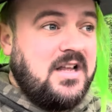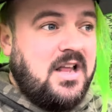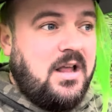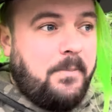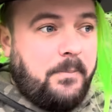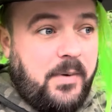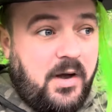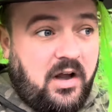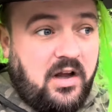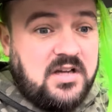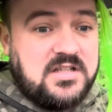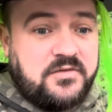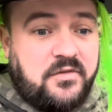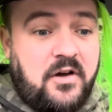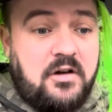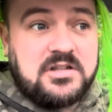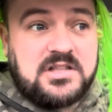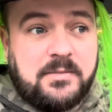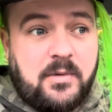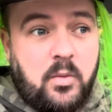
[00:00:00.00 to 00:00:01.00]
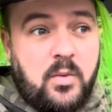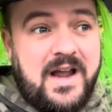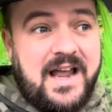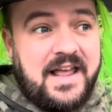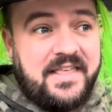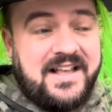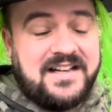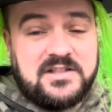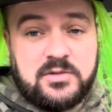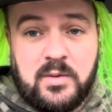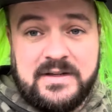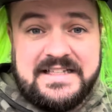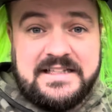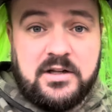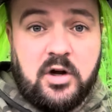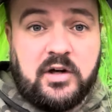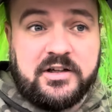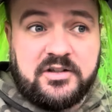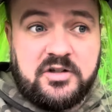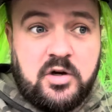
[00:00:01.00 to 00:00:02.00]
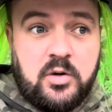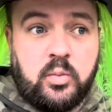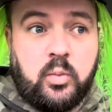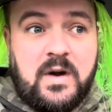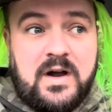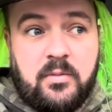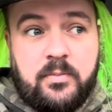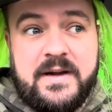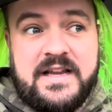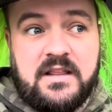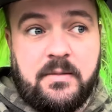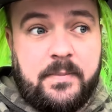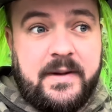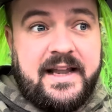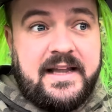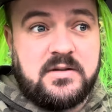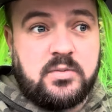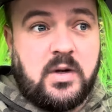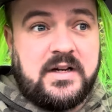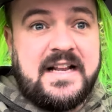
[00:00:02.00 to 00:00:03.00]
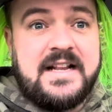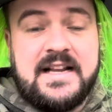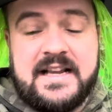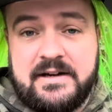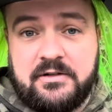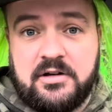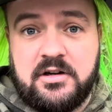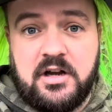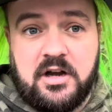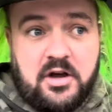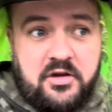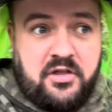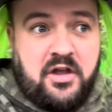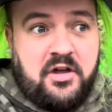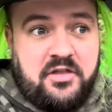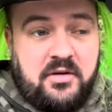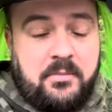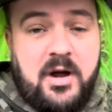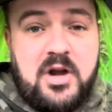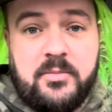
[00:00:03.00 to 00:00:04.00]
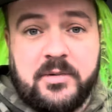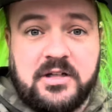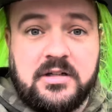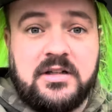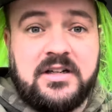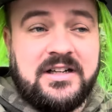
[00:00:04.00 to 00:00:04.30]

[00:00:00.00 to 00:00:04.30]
But as far as I'm aware, that 29 could well be the biggest one in here at the moment.